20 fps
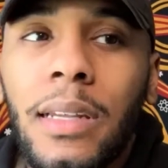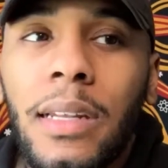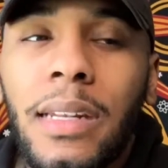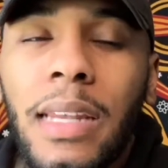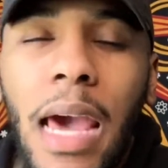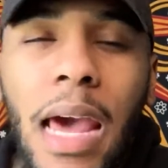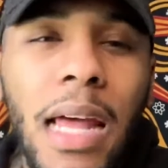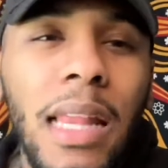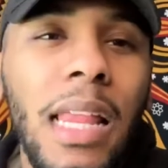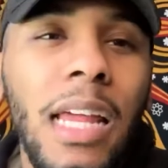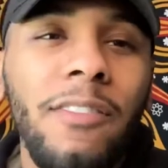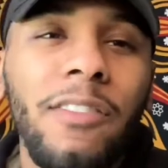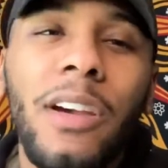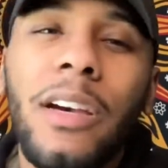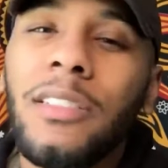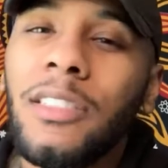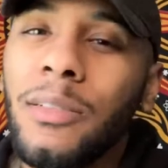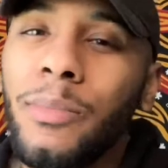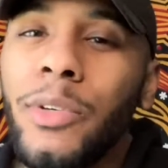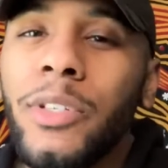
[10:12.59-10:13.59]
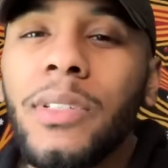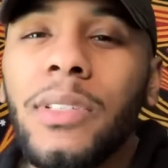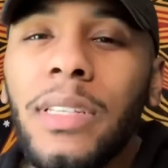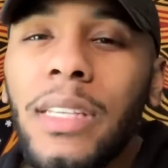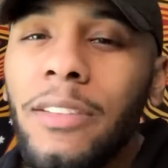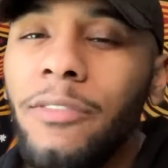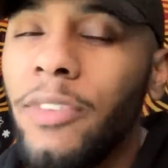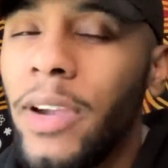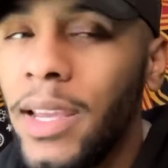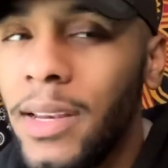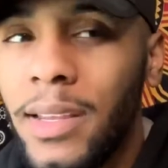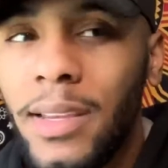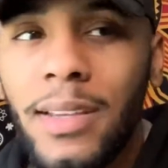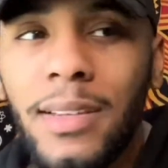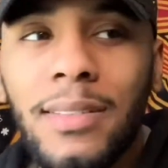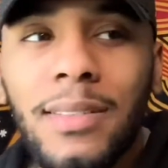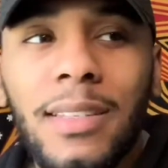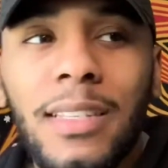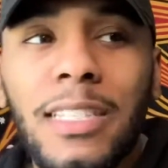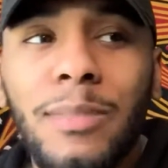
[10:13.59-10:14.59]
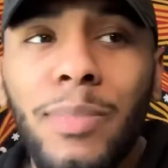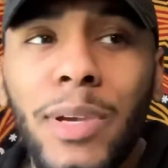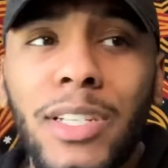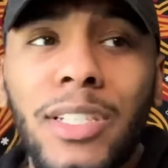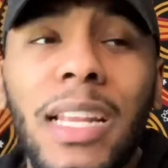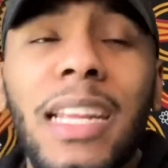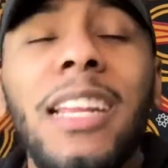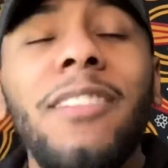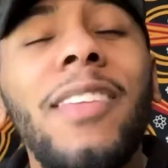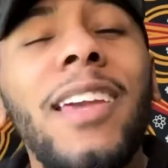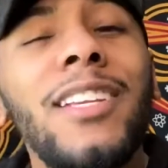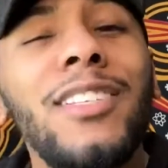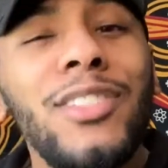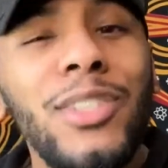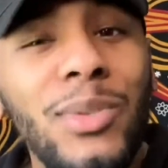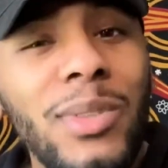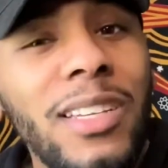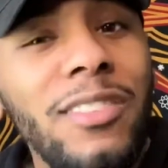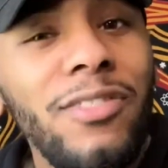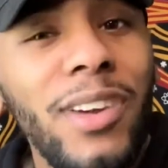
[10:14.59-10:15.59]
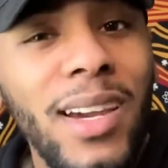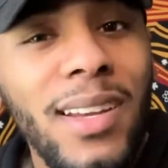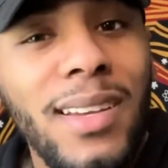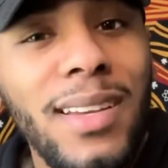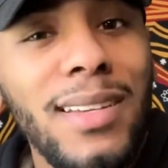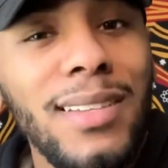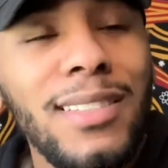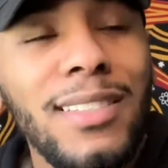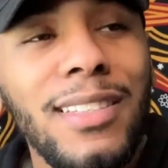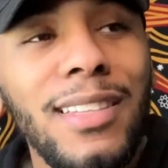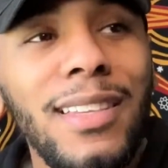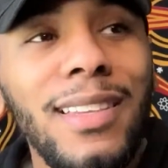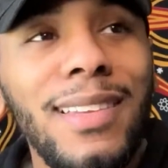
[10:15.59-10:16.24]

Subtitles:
Not a lot of customers leave ratings, especially, and if they do leave ratings,